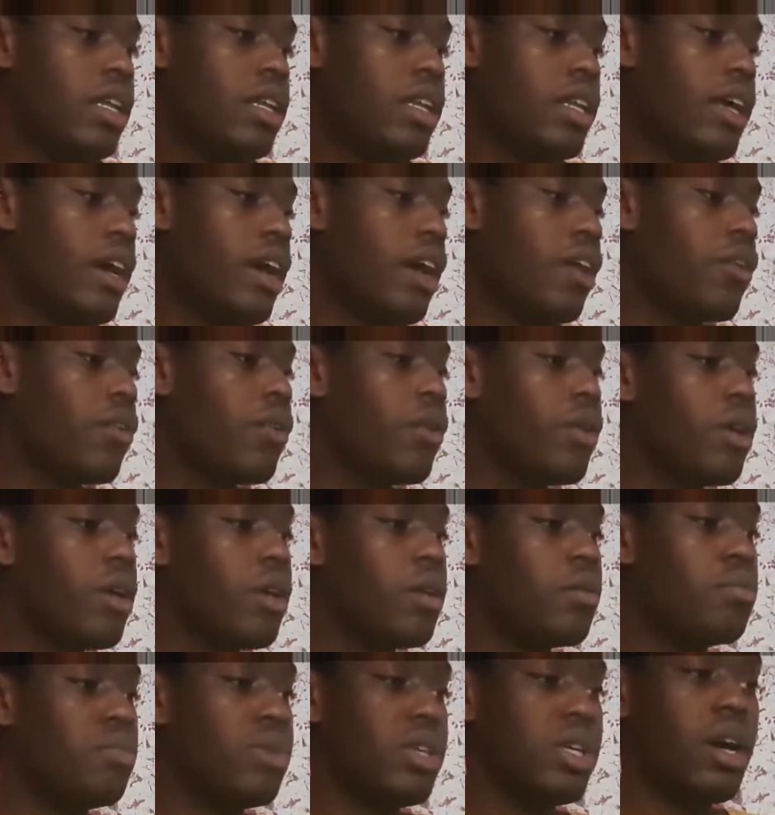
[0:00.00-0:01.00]
Now,
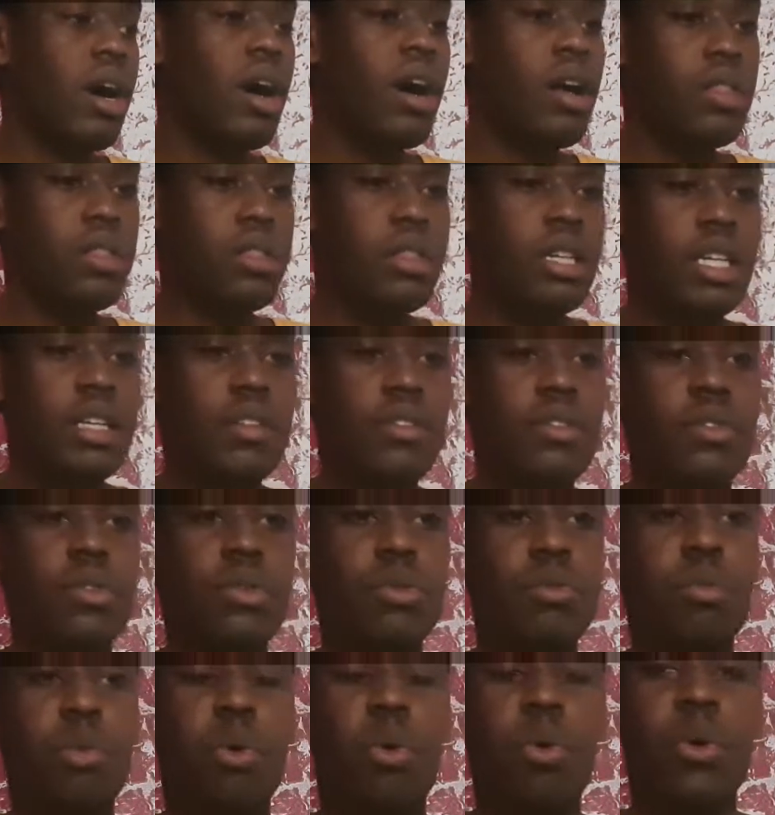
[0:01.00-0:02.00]
beyond these
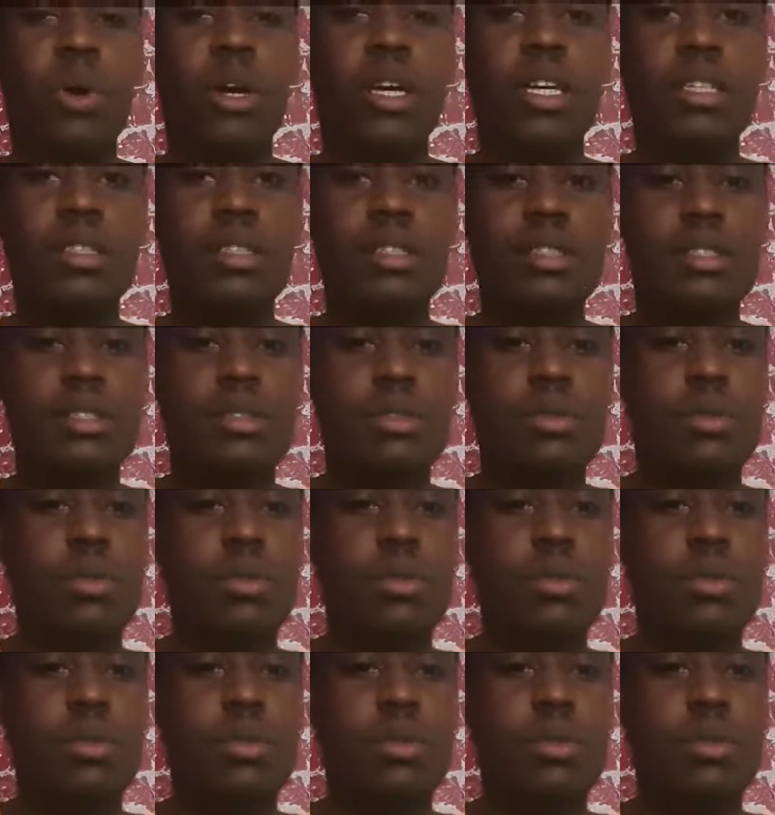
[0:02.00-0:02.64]
2 points,